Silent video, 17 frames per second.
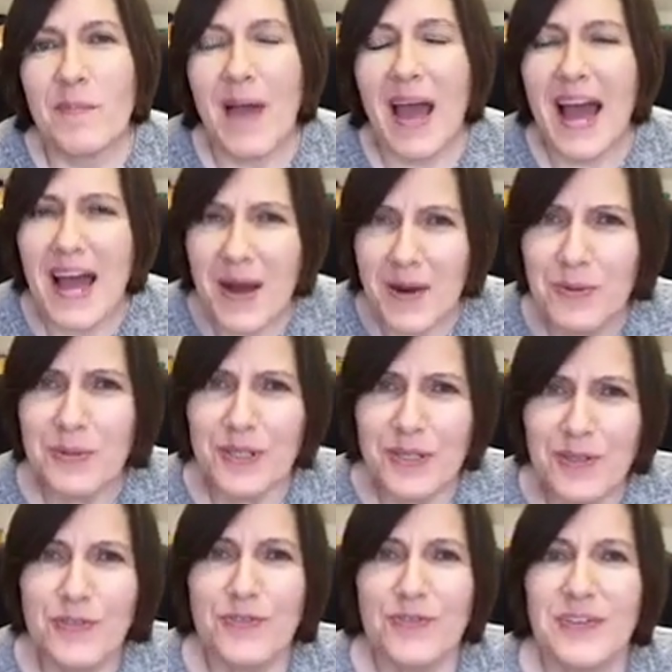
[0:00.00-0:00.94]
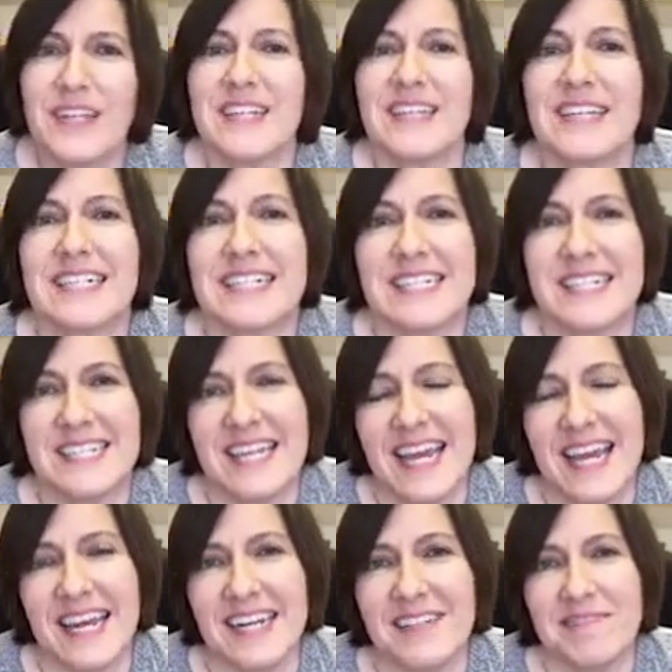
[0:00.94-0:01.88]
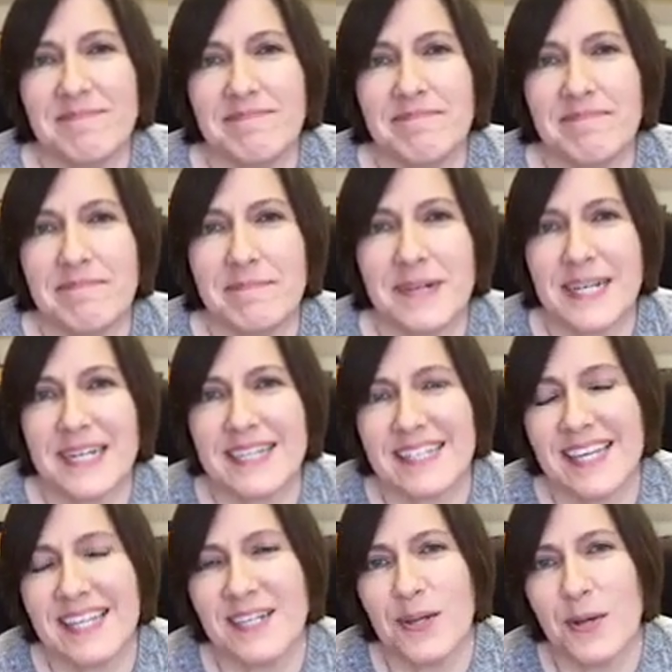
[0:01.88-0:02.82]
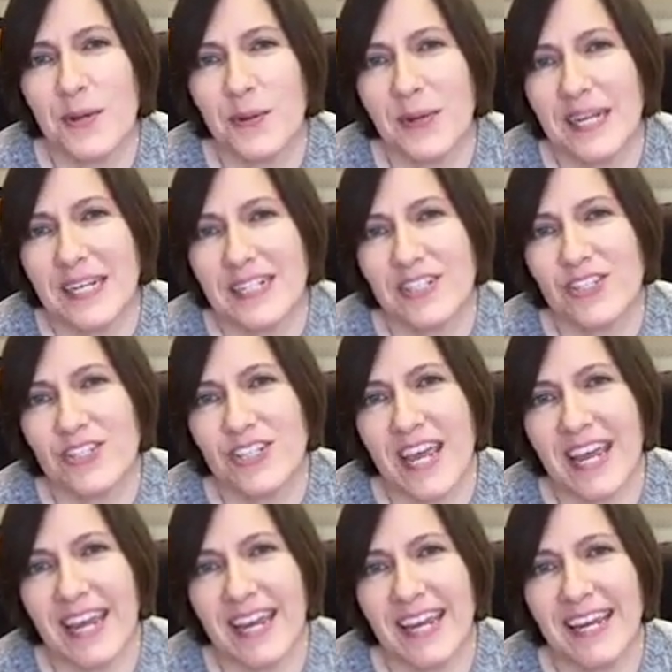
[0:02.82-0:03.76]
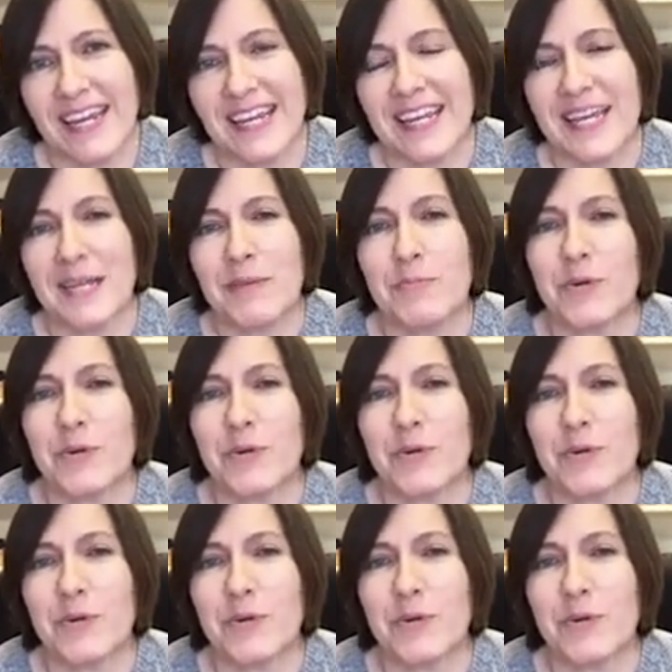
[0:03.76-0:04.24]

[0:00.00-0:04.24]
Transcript: How are you feeling today? Because I know each day can